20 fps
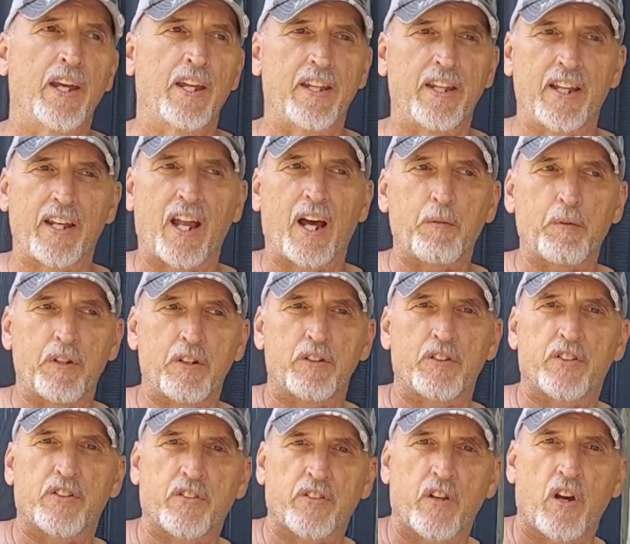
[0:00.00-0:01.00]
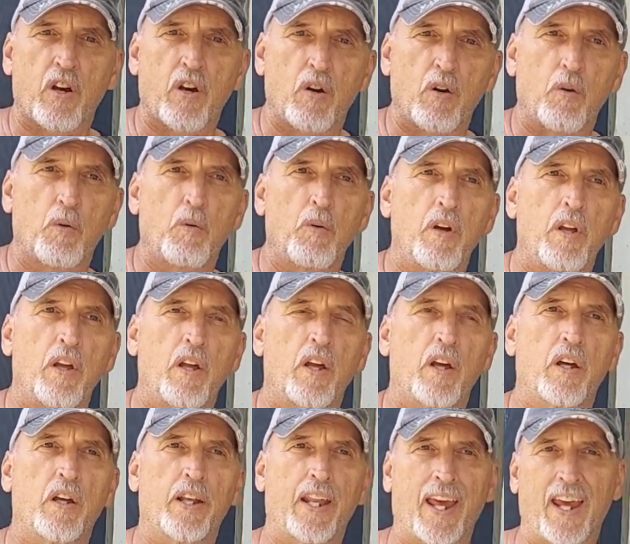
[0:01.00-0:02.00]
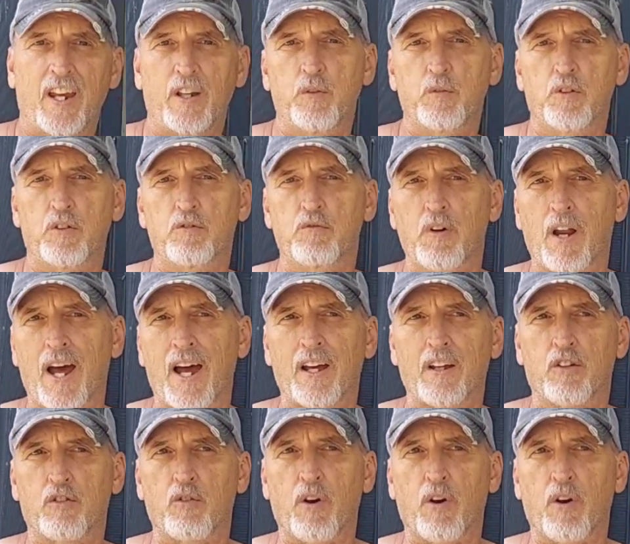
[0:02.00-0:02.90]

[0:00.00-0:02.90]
and then I would sow an annual rye